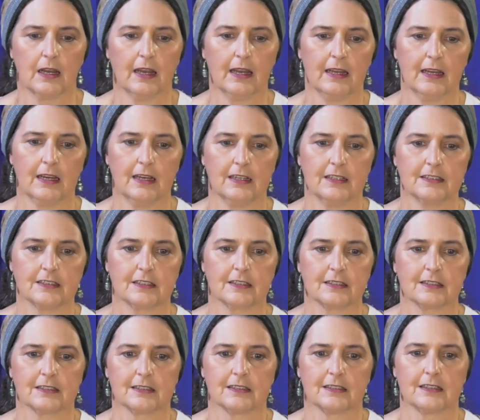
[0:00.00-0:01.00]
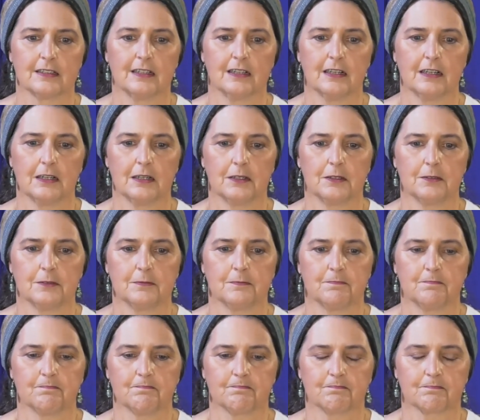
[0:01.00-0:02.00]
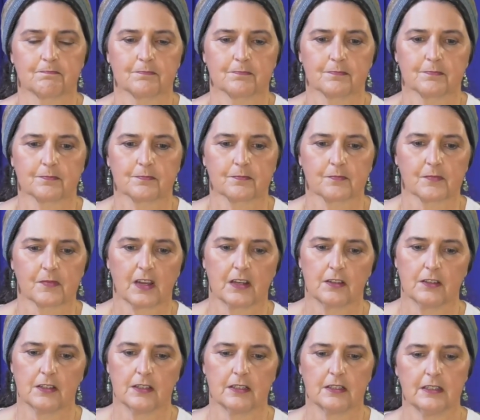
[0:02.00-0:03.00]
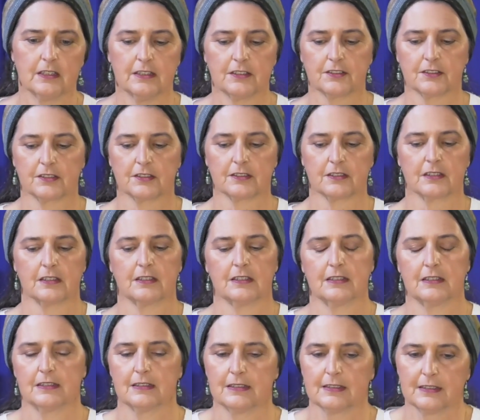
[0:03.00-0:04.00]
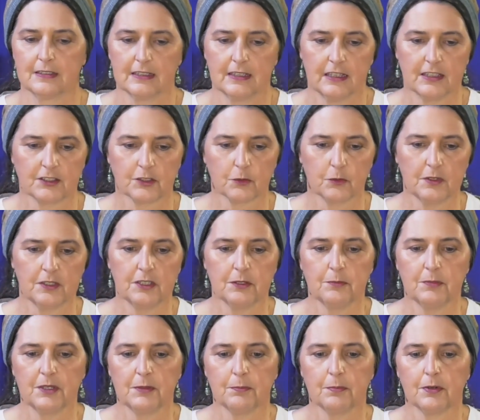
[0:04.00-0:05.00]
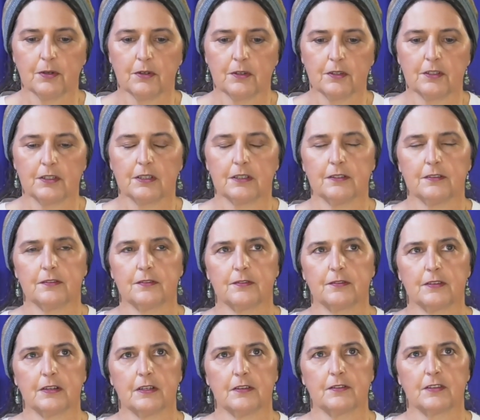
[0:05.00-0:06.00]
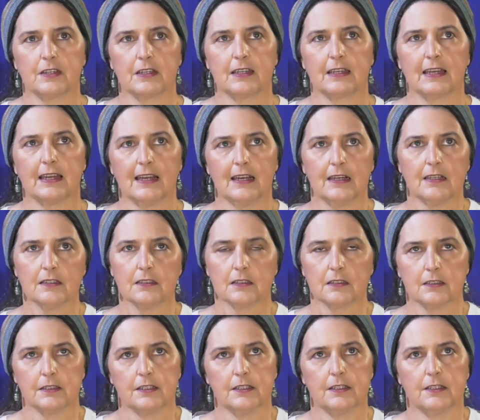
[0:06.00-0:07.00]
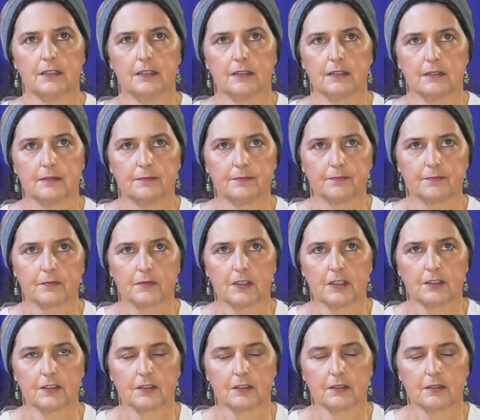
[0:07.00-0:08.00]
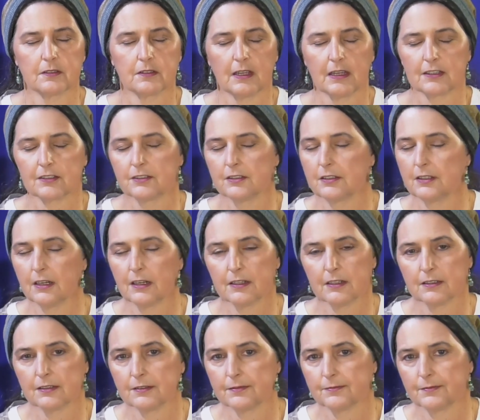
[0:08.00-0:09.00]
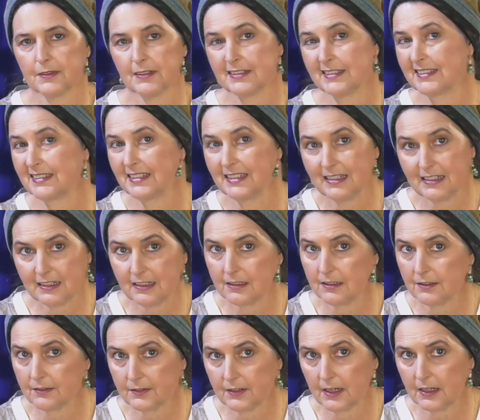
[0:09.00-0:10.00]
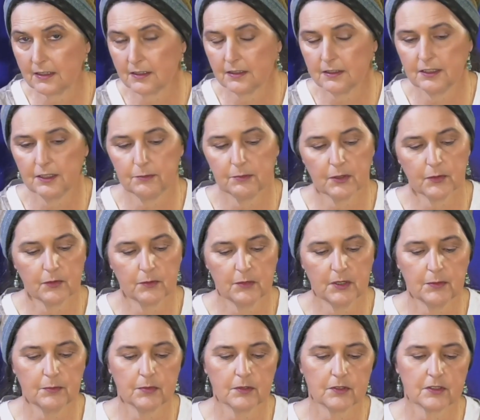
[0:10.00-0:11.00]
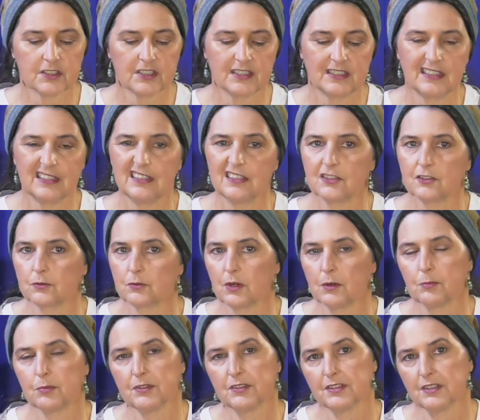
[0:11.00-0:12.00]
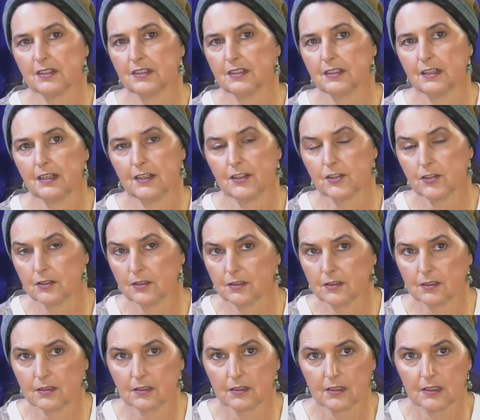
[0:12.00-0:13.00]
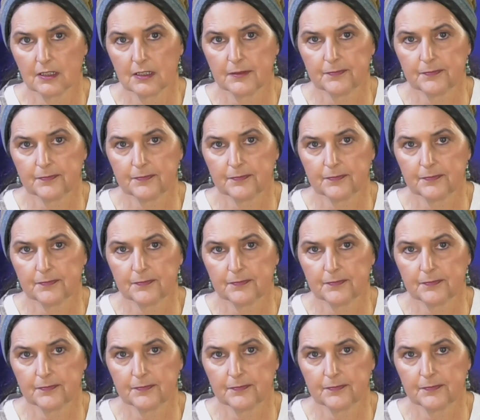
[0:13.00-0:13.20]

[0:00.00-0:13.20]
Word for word: And uh, it's, it's going to be part of, of the Galilee it's actually not a, a sea of Galilee, but remember, seas represent the nations